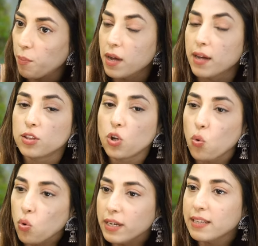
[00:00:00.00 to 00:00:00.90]
Absolutely. The
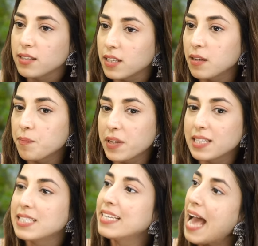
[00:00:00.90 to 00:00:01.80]
only thing,
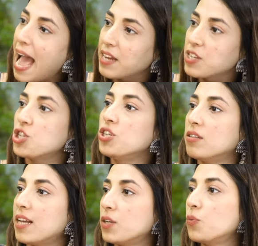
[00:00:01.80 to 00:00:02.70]
it's the action
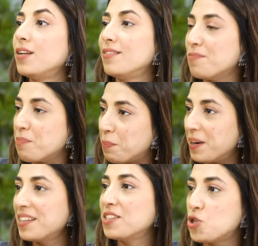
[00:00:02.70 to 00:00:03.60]
that will bring the